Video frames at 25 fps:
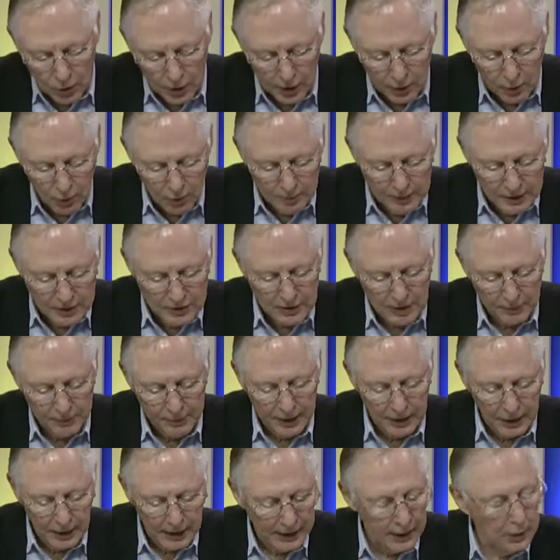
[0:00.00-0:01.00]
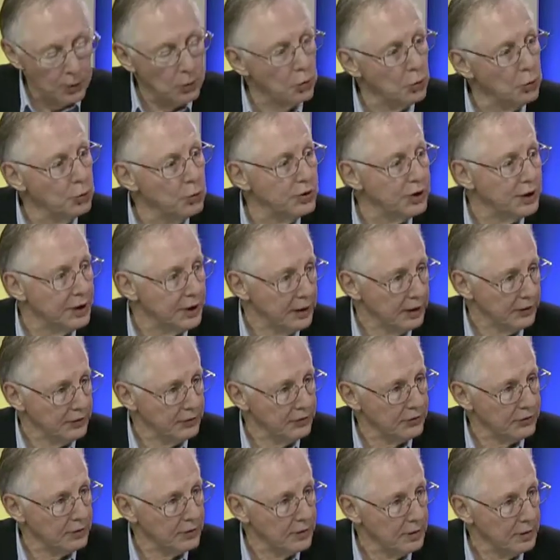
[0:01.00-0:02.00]
word would be something like
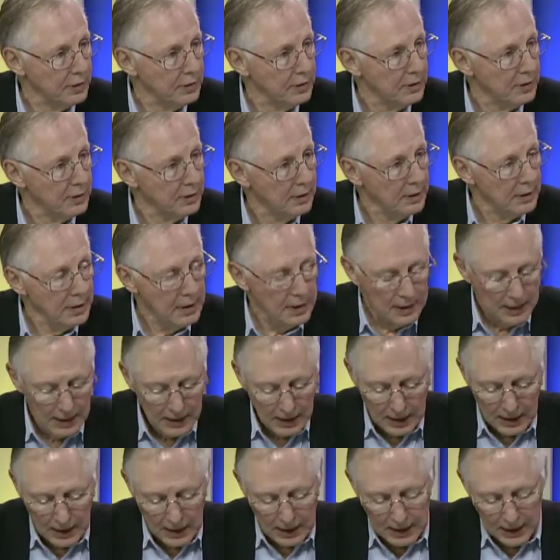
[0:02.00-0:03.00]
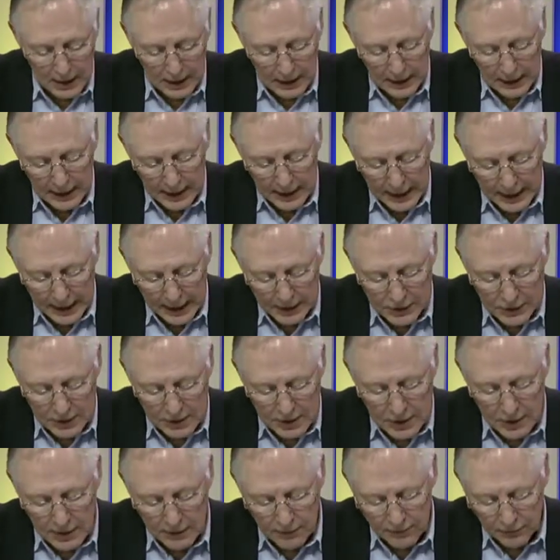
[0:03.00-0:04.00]
glutinous, an
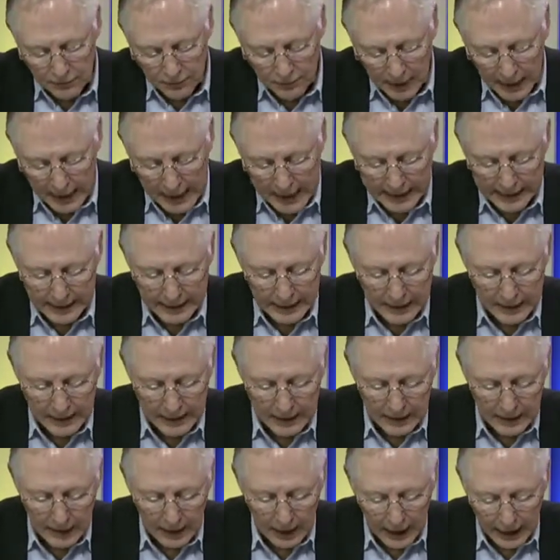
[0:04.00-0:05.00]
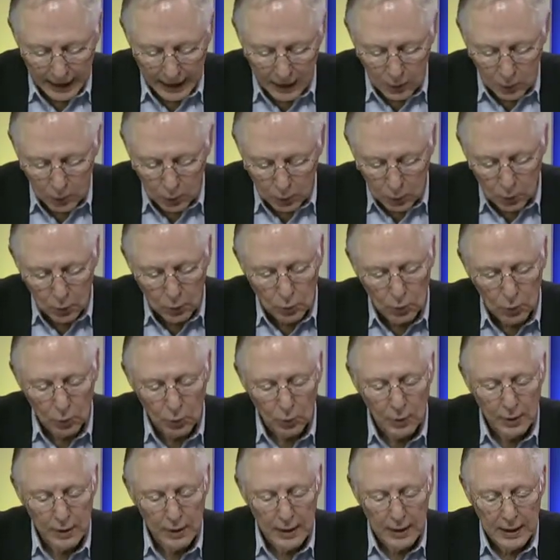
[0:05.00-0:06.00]
adjective, Latin, like glue.
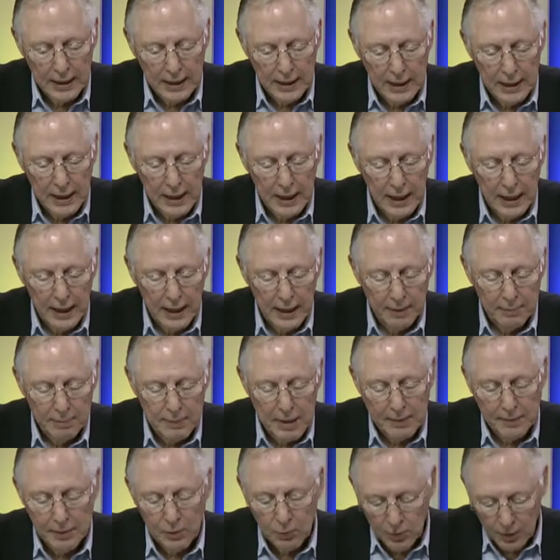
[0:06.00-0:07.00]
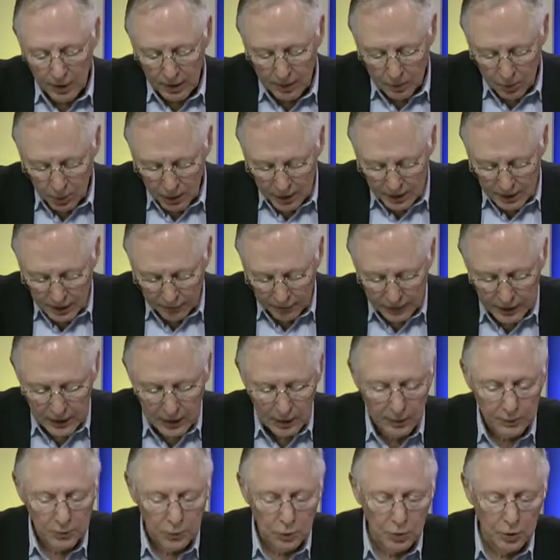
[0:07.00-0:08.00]
And maybe one of the more
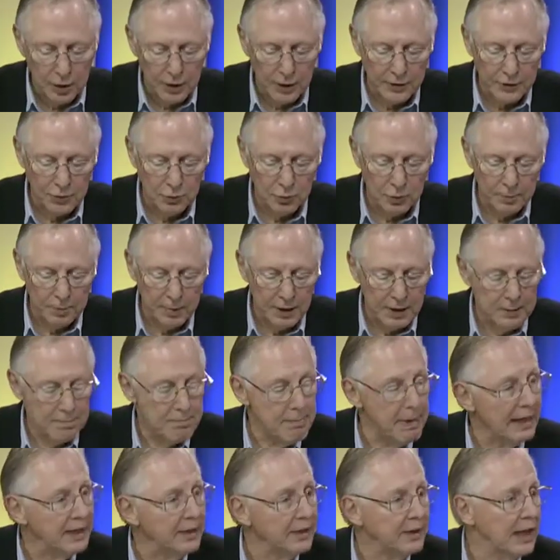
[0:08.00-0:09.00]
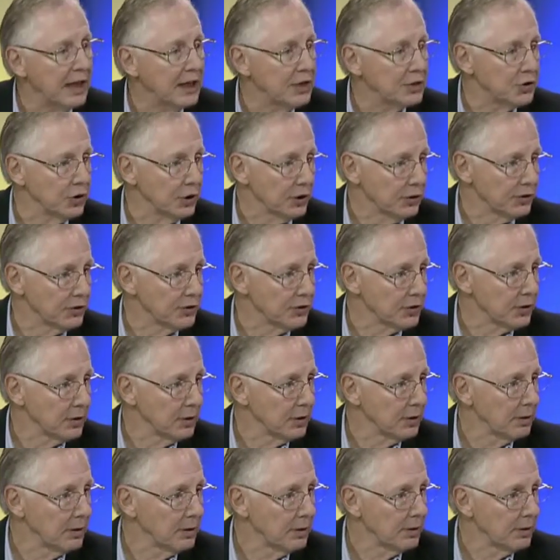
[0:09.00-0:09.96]
difficult words would be mendacious.